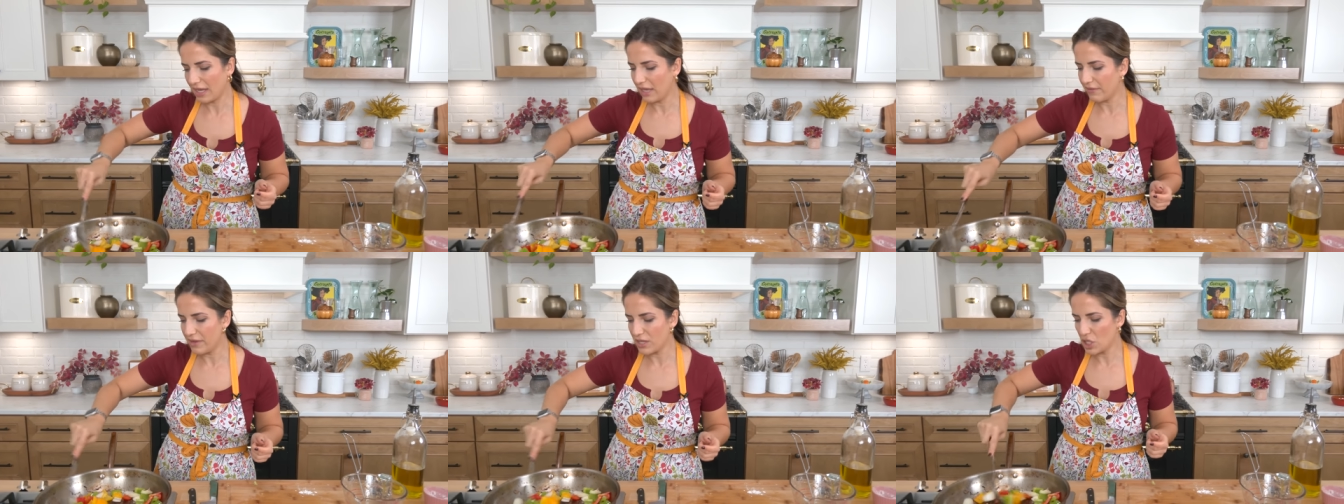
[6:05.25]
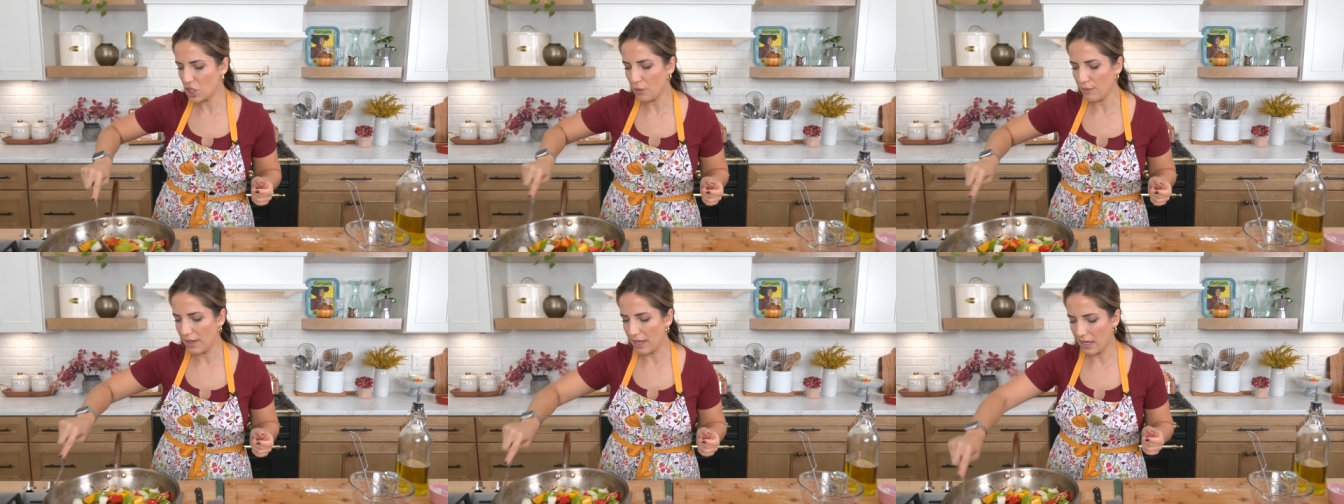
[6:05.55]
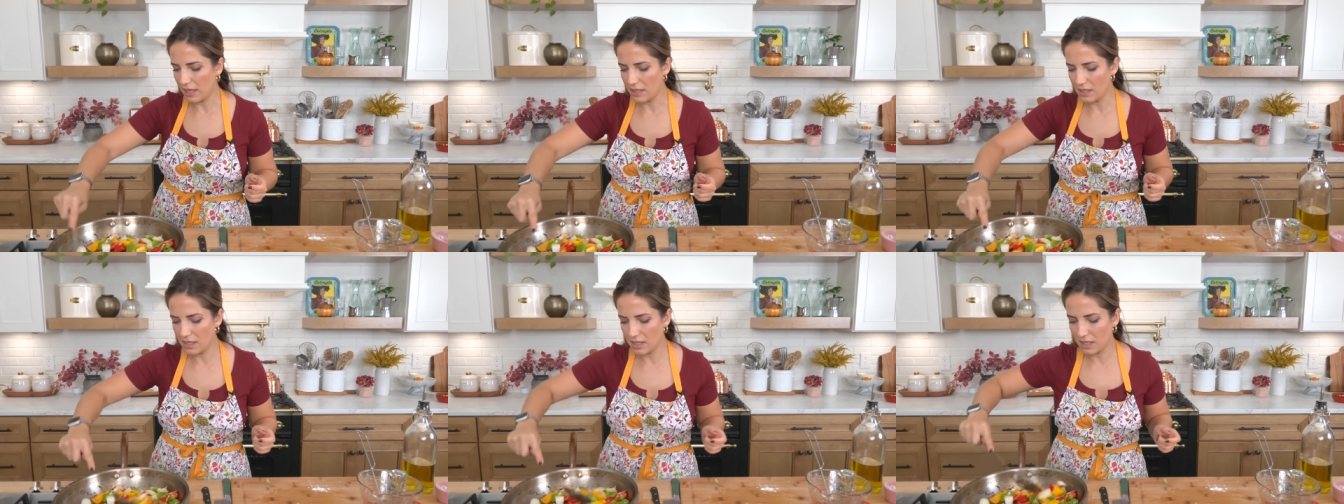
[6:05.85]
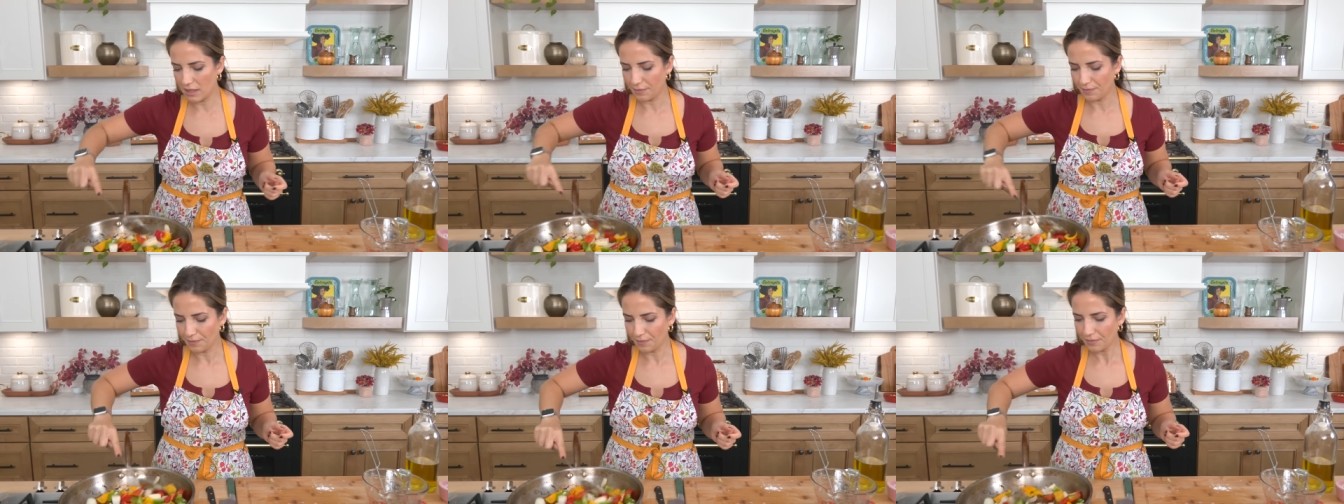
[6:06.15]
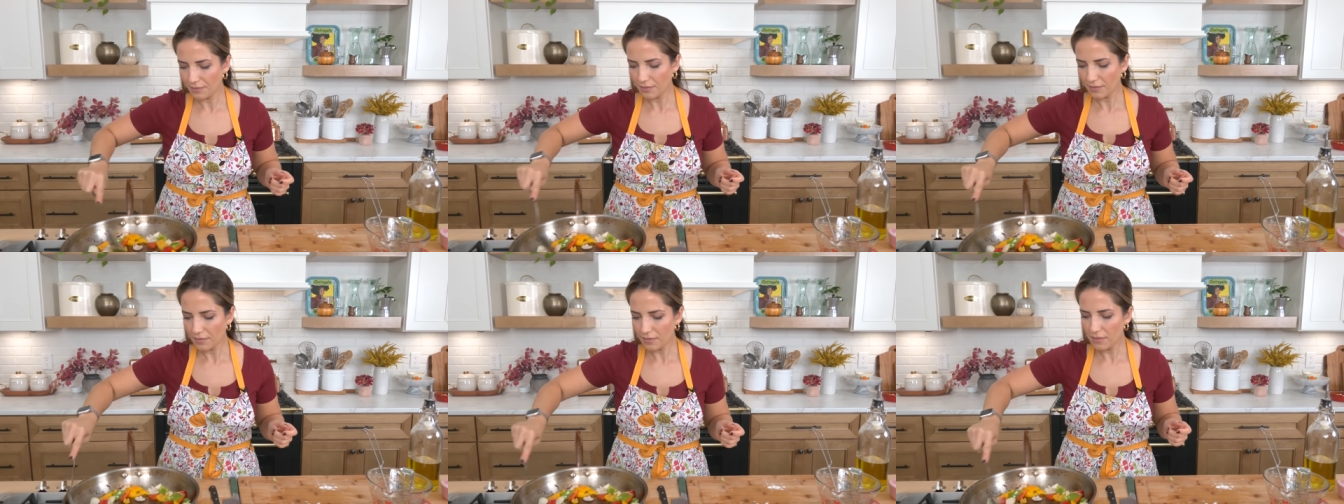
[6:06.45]
give it two
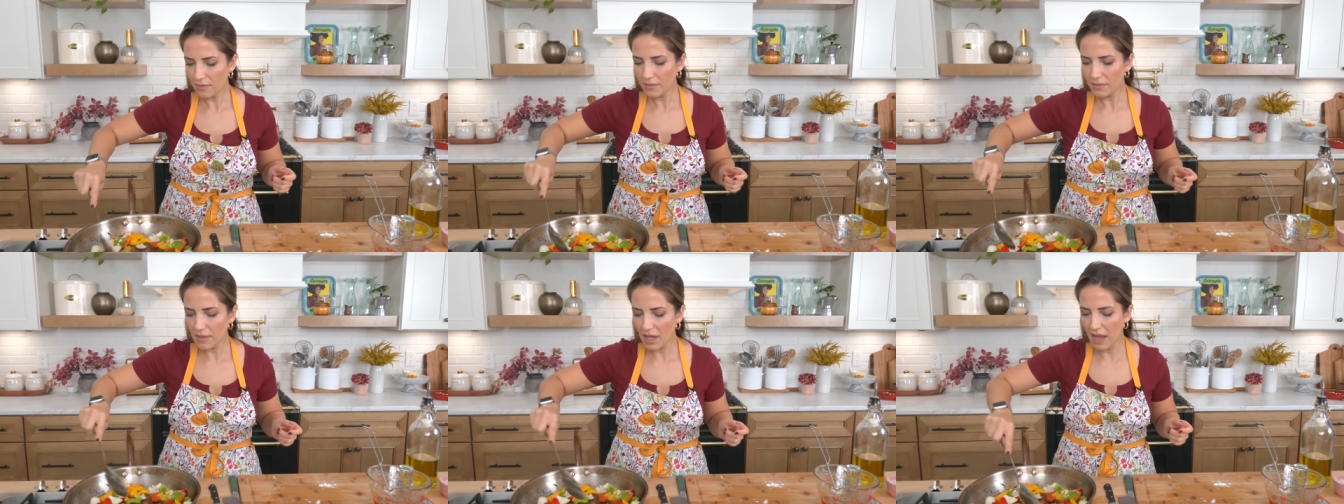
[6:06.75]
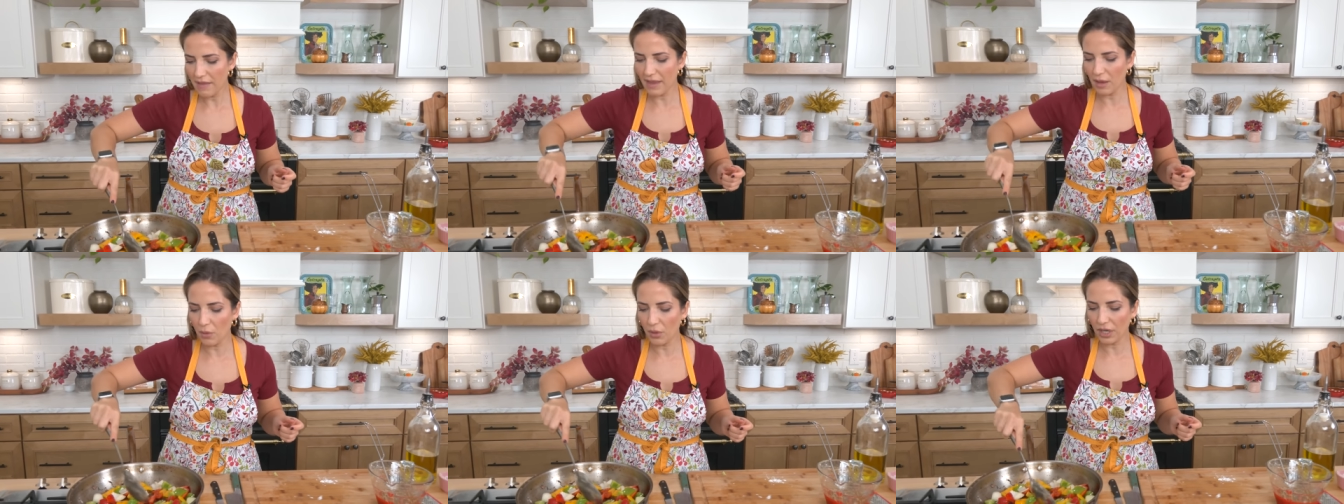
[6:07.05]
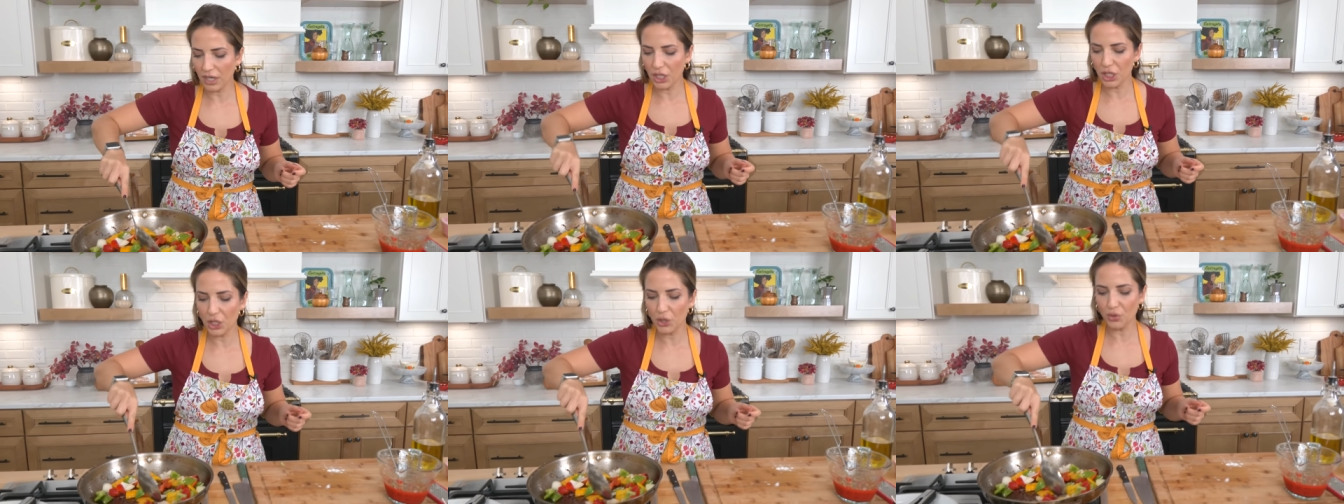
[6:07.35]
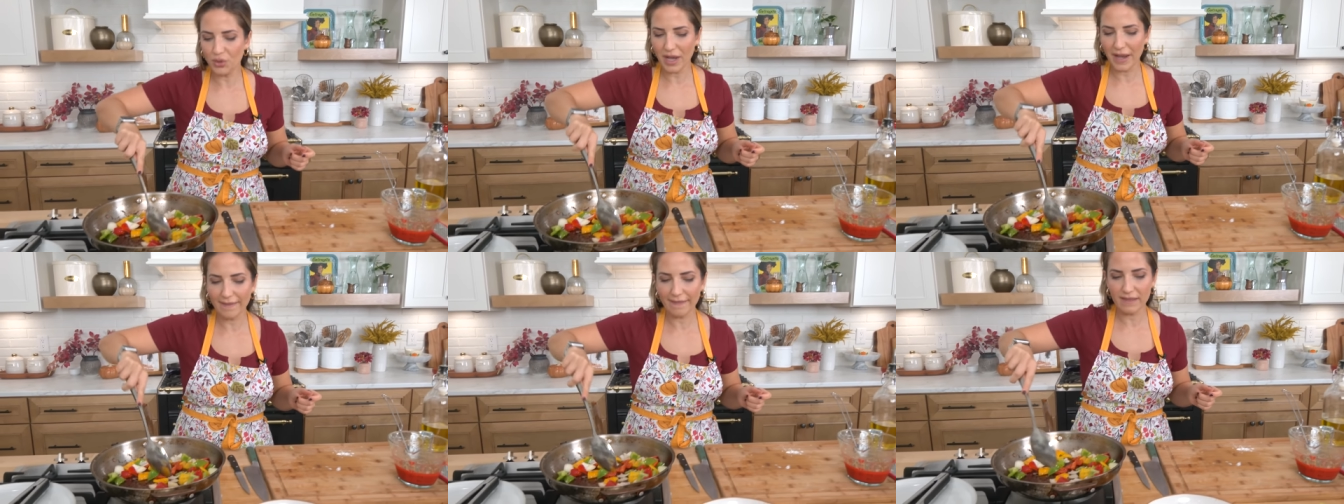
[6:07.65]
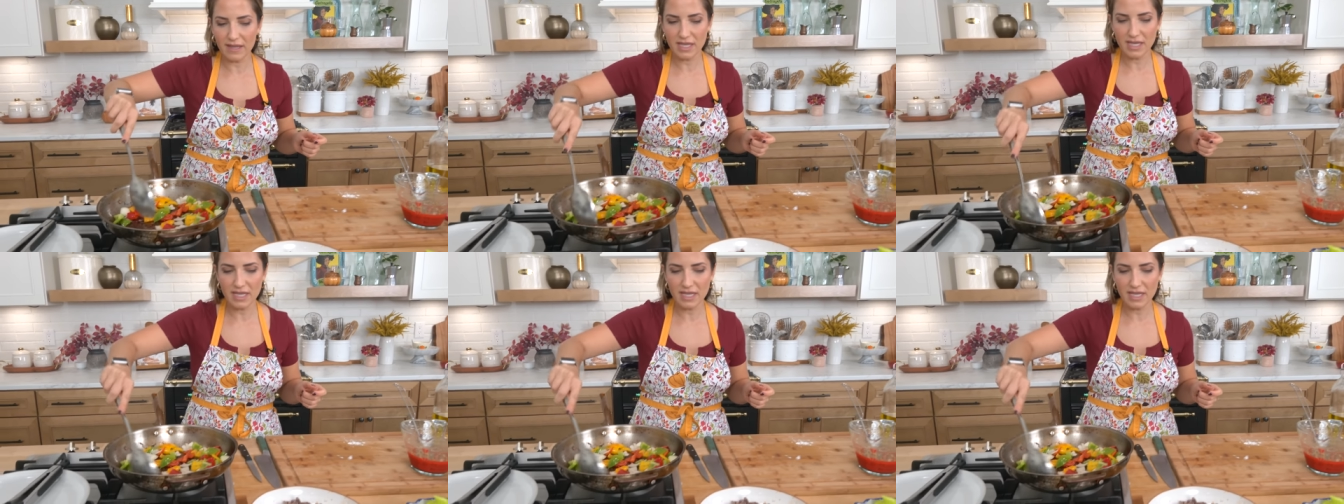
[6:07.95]
minutes. And then we're gonna unite the